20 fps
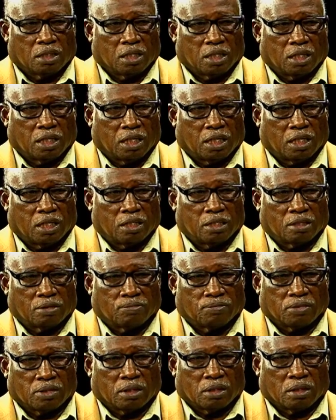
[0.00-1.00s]
and
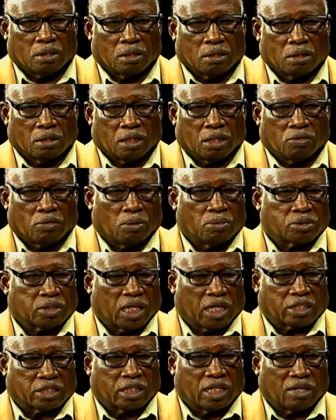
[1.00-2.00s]
almost
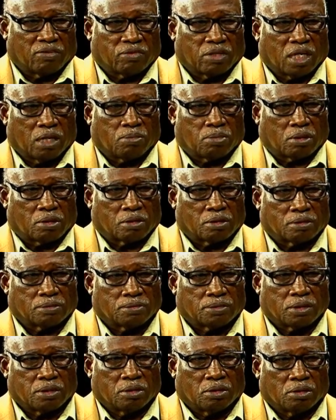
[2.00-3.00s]
like slave labor.
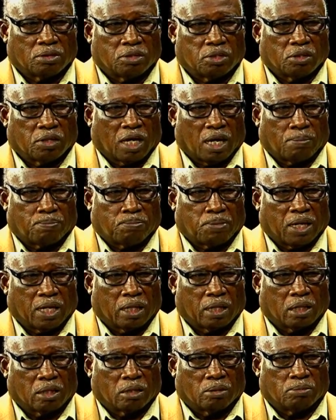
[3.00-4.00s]
You know, you got paid a
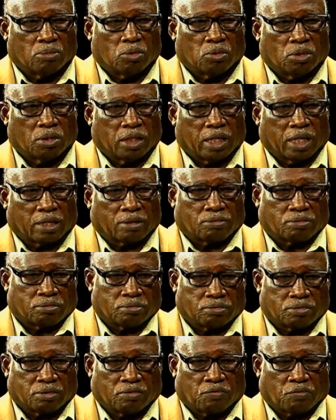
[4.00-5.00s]
little more. Like
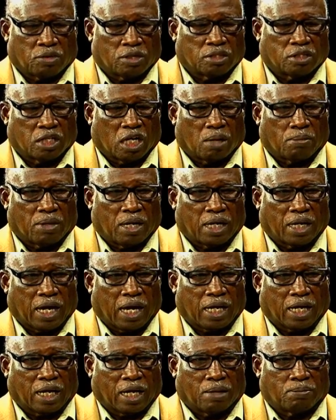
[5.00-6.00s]
the first job I
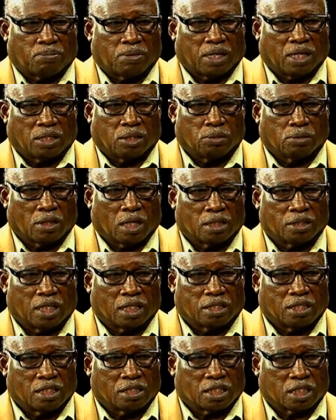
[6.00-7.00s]
got paid
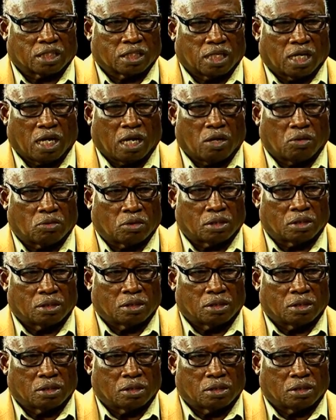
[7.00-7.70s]
$2.18 an hour,